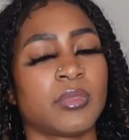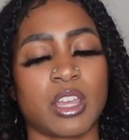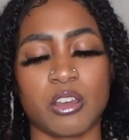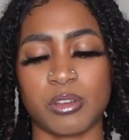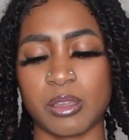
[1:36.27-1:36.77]

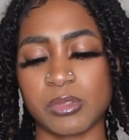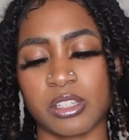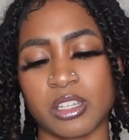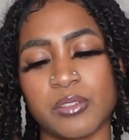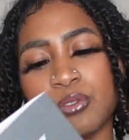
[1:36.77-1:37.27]
Oh,
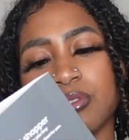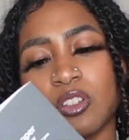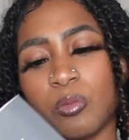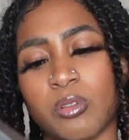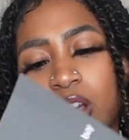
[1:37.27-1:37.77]
Amazon gives you a
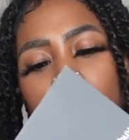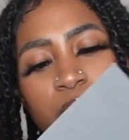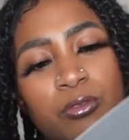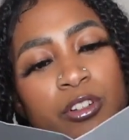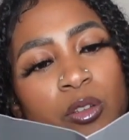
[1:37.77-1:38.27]
little Prime
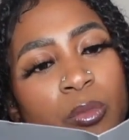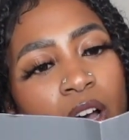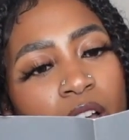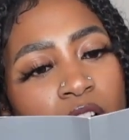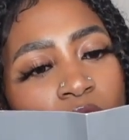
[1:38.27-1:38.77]
before you
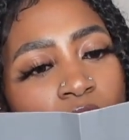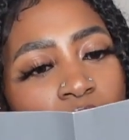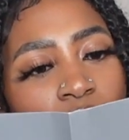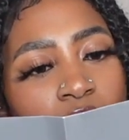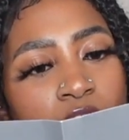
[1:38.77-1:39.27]
buy
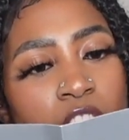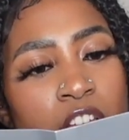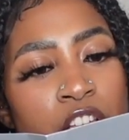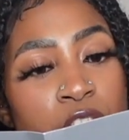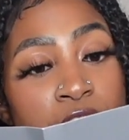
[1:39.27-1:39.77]
card.
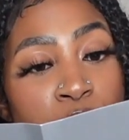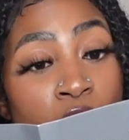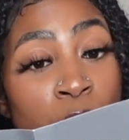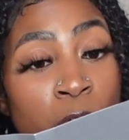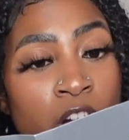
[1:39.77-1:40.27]
So that's
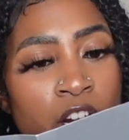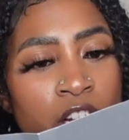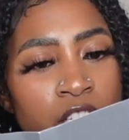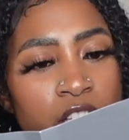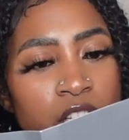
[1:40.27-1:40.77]
how it
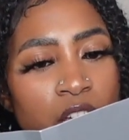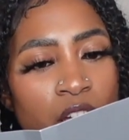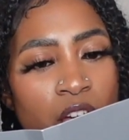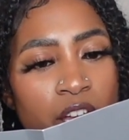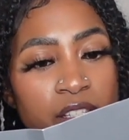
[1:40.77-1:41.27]
works.
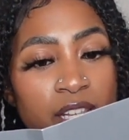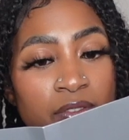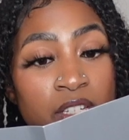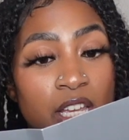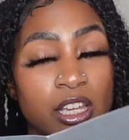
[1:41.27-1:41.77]

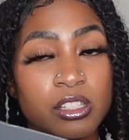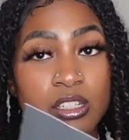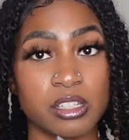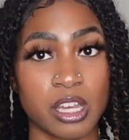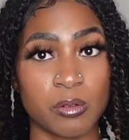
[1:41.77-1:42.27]
7 days to
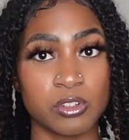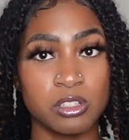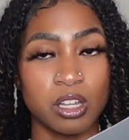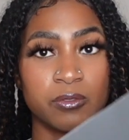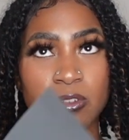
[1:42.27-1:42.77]
decide what you
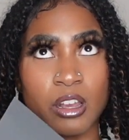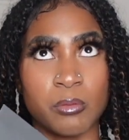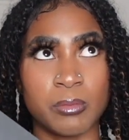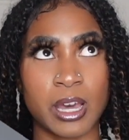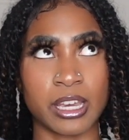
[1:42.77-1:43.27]
love
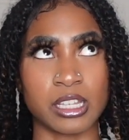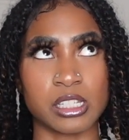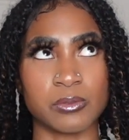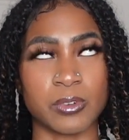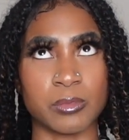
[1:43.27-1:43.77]
from, I
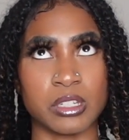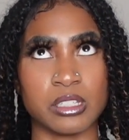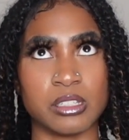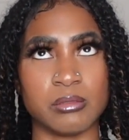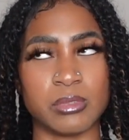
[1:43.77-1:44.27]
guess, from the
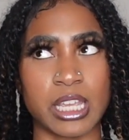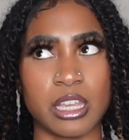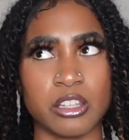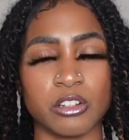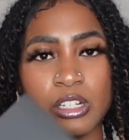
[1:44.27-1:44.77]

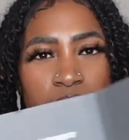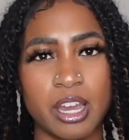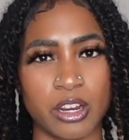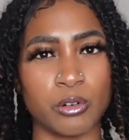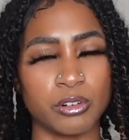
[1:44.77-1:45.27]
date your
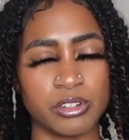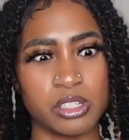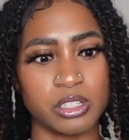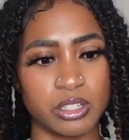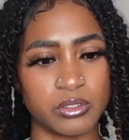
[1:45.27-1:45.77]
entire order is
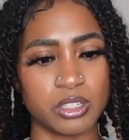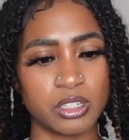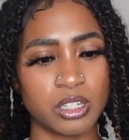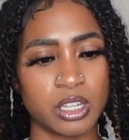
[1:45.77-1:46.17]
delivered.